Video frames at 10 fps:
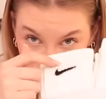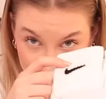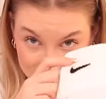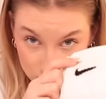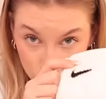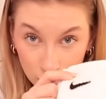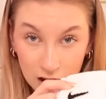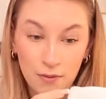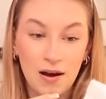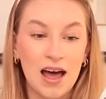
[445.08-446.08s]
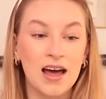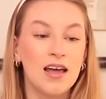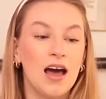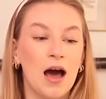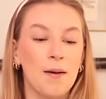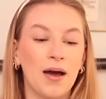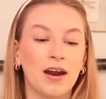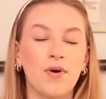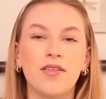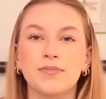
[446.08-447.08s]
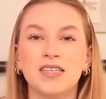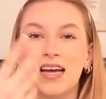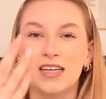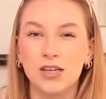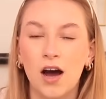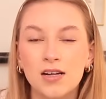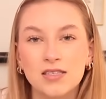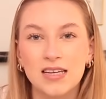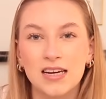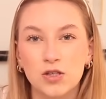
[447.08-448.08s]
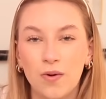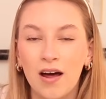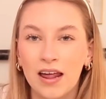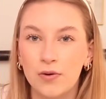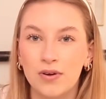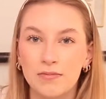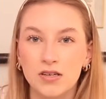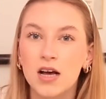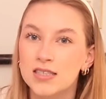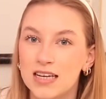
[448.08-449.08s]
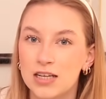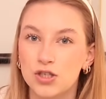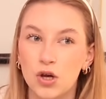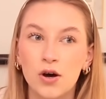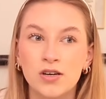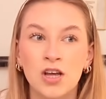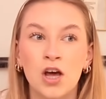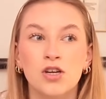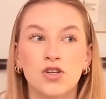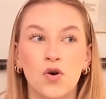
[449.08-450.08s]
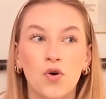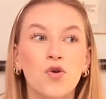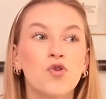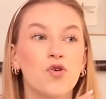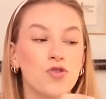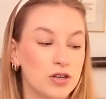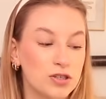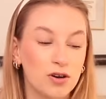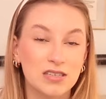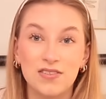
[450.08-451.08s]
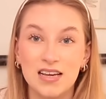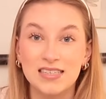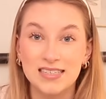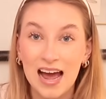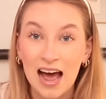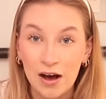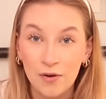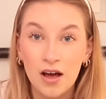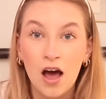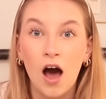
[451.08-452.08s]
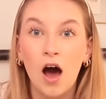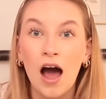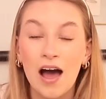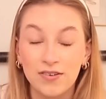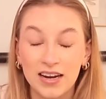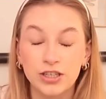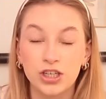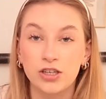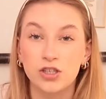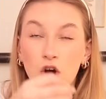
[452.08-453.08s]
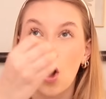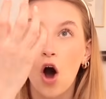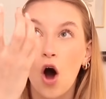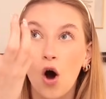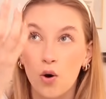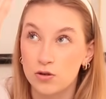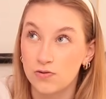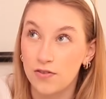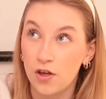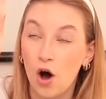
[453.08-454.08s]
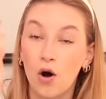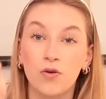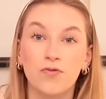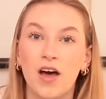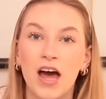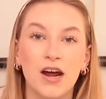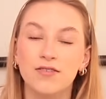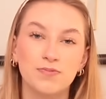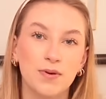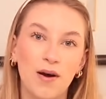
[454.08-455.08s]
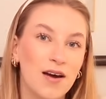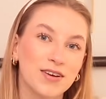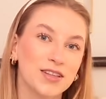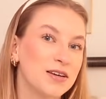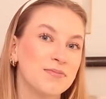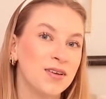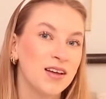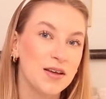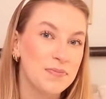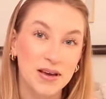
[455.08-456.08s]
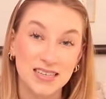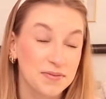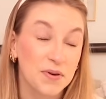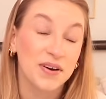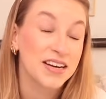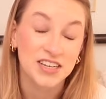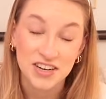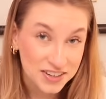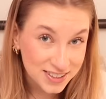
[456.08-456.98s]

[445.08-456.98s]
this is all I wear, and I wear them to like dancing as well, like when I'm dancing in socks. So all the socks of these now have literally just got holes around the whole foot, and I've just been wearing them because I'm a weirdo.